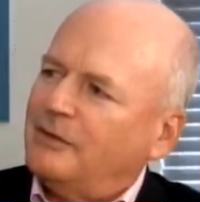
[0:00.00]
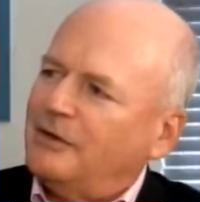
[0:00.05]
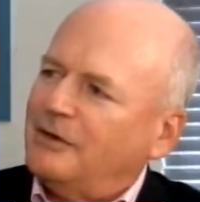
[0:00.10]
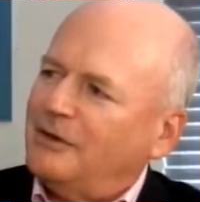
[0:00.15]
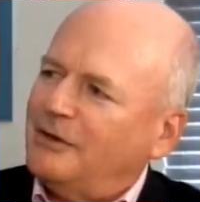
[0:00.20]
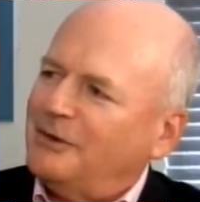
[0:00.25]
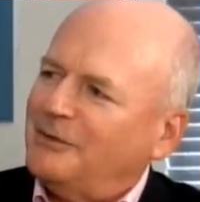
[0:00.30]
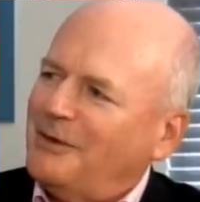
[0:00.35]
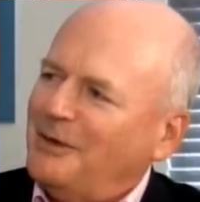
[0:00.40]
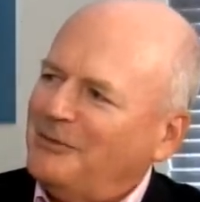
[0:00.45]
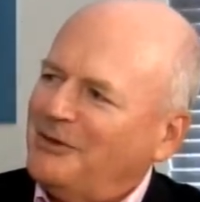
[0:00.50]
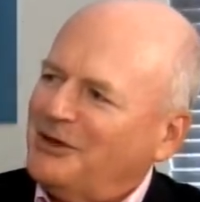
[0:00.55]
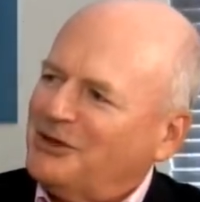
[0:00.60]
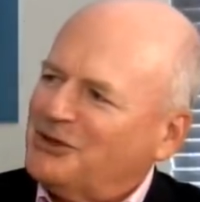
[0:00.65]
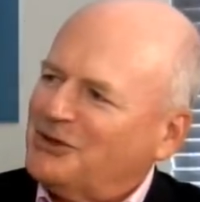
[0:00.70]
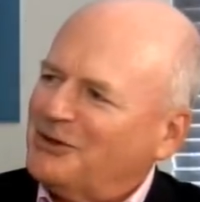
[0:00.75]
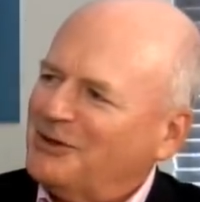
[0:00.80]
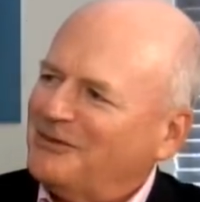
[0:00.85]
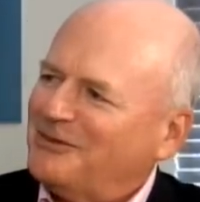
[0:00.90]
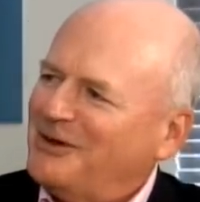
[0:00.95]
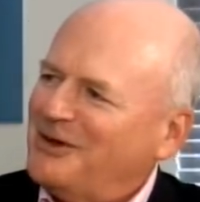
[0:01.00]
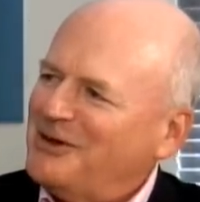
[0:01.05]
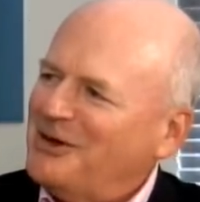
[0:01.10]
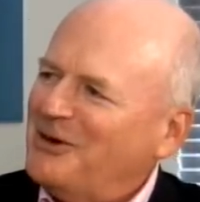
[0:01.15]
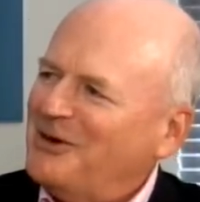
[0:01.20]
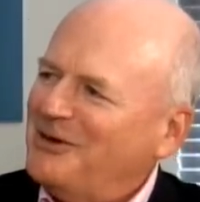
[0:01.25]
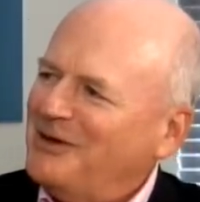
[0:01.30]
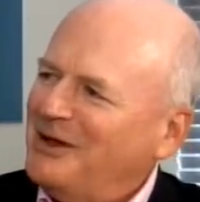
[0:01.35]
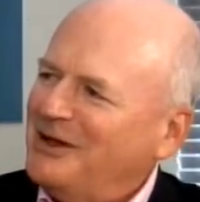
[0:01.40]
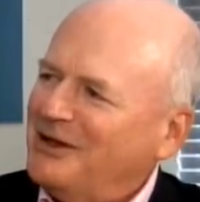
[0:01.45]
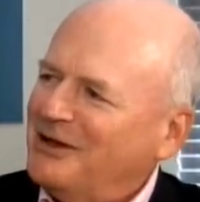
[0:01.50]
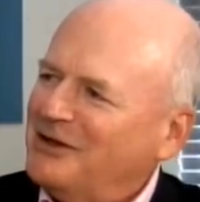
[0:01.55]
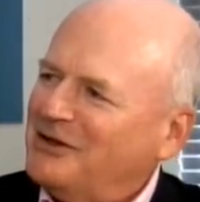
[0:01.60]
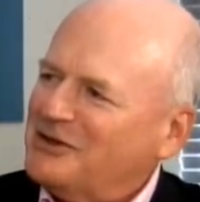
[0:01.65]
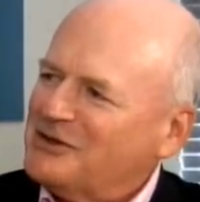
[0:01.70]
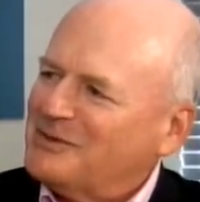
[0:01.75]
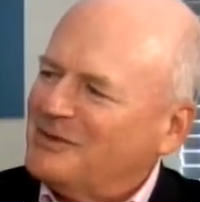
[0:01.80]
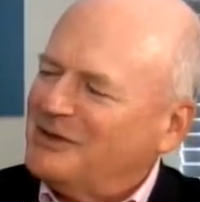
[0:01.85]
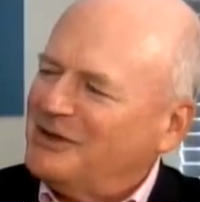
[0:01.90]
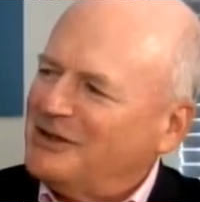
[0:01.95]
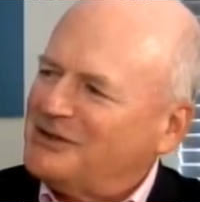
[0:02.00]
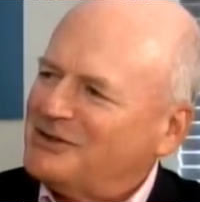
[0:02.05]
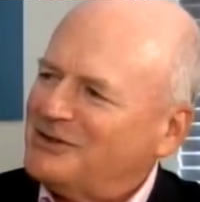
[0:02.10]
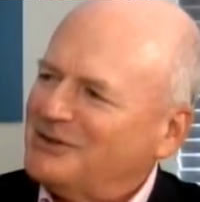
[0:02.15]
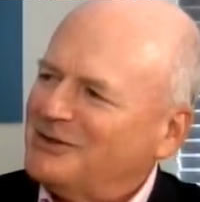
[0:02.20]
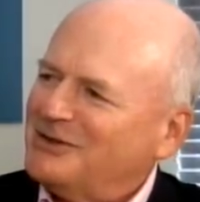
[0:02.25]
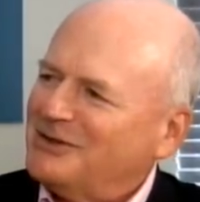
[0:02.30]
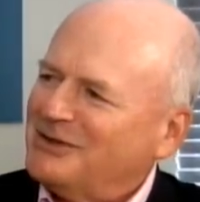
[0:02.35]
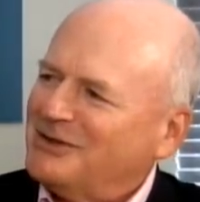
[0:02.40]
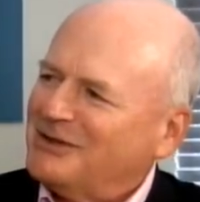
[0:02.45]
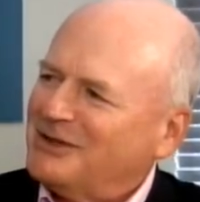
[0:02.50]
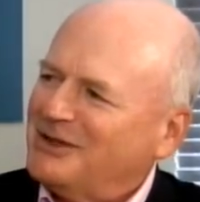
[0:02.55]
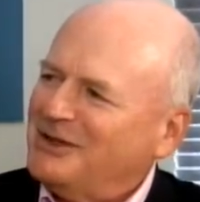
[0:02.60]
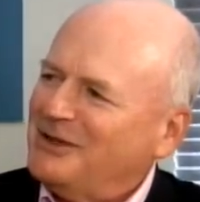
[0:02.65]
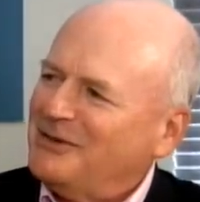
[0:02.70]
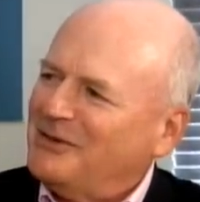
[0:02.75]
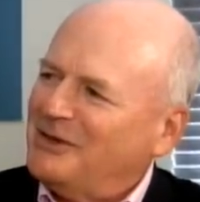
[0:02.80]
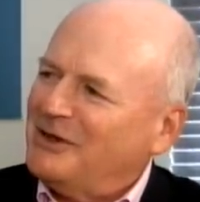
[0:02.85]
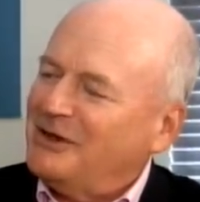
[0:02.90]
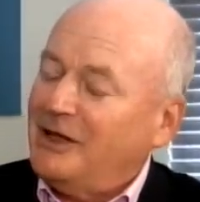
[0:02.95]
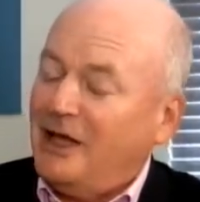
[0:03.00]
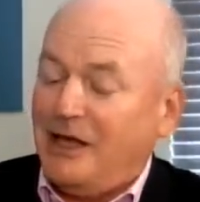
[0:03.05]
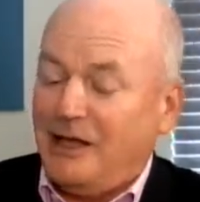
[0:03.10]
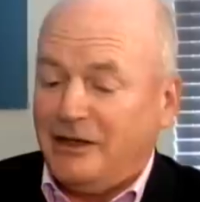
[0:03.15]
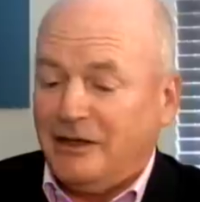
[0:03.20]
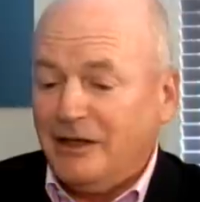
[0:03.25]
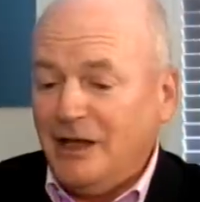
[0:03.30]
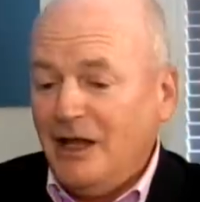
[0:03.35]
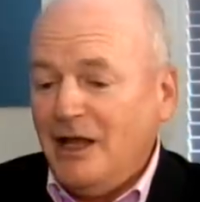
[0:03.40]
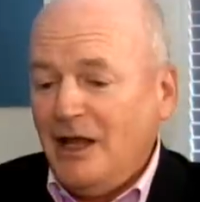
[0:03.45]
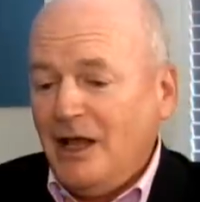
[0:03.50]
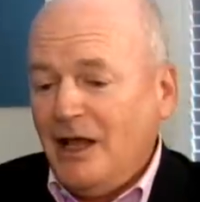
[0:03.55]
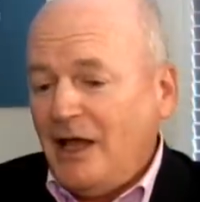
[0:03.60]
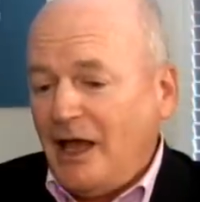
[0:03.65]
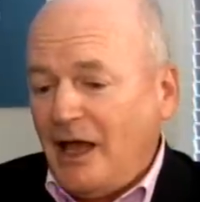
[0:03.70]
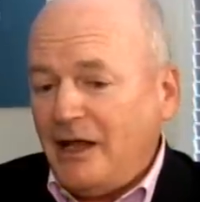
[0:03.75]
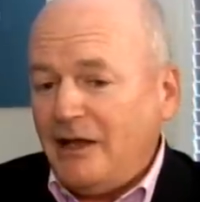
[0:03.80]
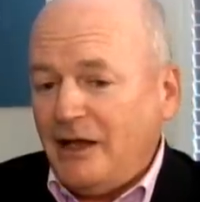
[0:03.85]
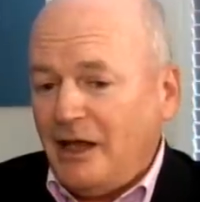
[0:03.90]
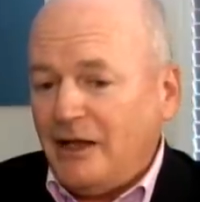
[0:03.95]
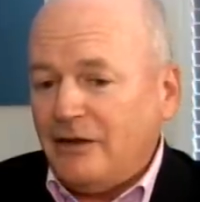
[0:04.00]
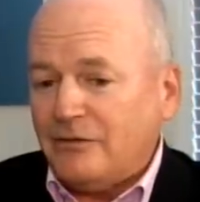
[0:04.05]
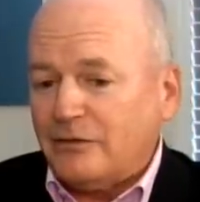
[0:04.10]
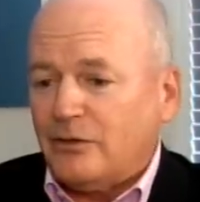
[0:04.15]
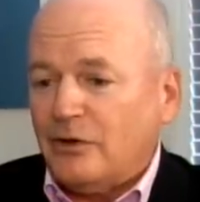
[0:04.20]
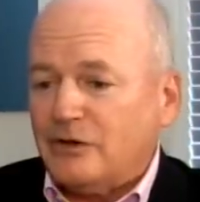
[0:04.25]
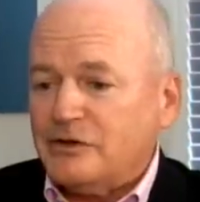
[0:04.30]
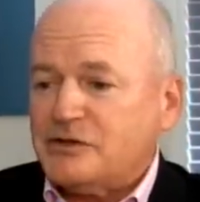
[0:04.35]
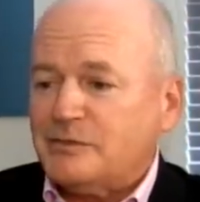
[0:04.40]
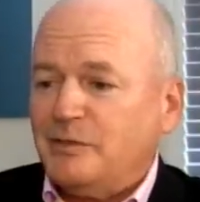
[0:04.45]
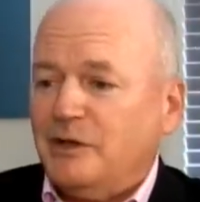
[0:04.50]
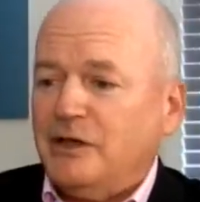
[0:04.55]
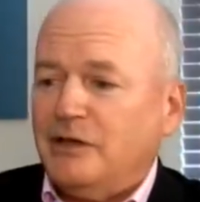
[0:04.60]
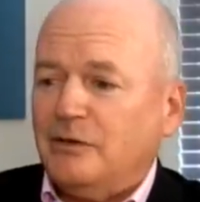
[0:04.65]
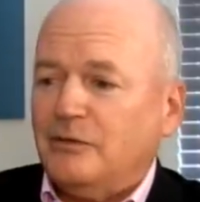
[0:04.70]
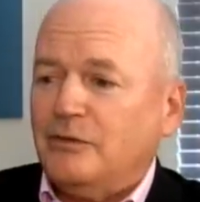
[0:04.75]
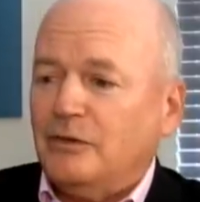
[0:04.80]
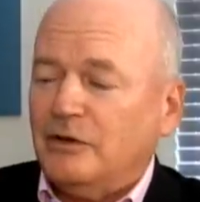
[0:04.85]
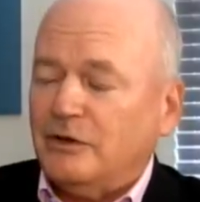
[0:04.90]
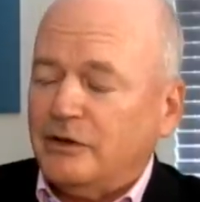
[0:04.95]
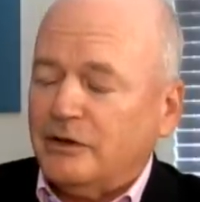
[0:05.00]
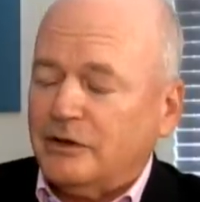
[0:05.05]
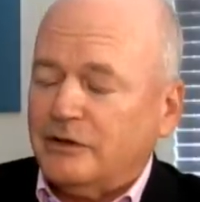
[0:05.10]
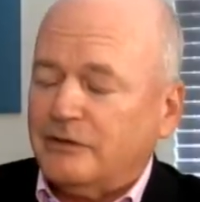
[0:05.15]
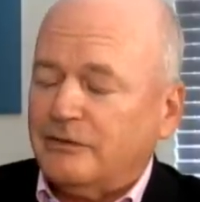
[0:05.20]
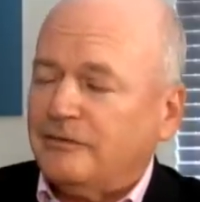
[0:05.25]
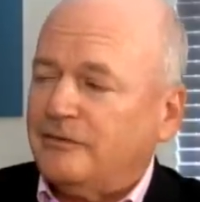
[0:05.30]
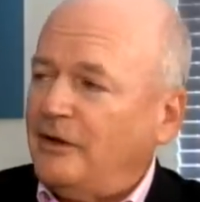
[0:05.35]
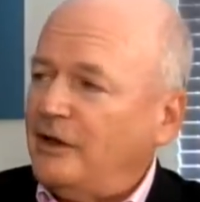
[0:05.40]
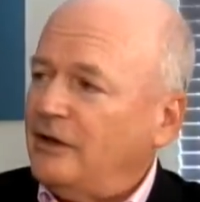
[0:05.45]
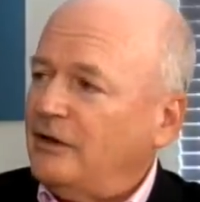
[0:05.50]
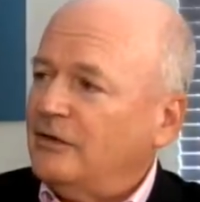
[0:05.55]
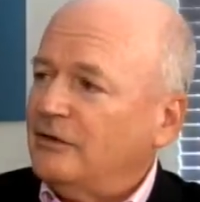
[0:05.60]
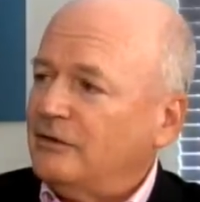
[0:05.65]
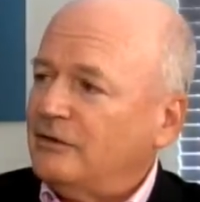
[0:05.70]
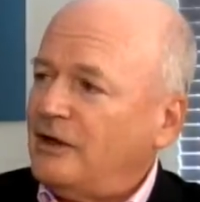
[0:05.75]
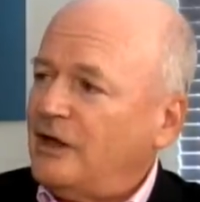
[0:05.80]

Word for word: Uh, I'm not sure if I know any others, but that's certainly the key one. And and and of course being willing to fail.